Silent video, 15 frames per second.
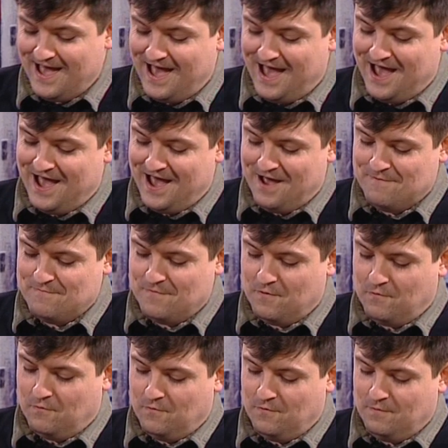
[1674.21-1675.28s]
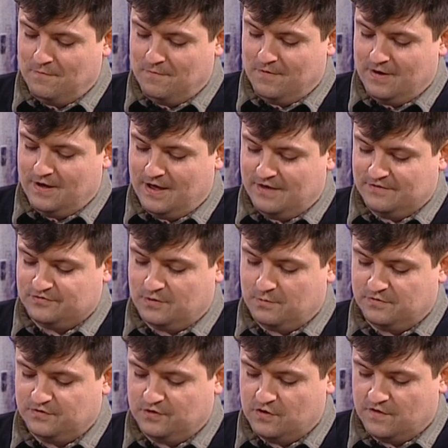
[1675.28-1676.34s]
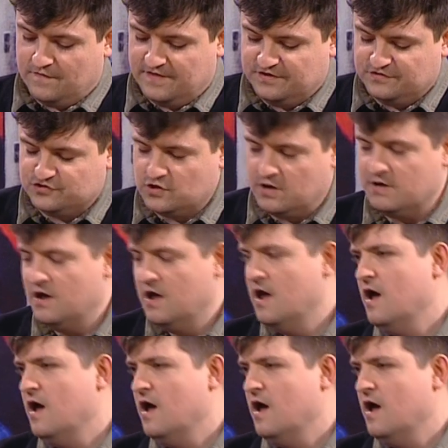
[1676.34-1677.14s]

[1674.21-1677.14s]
I'll start with you on this, John.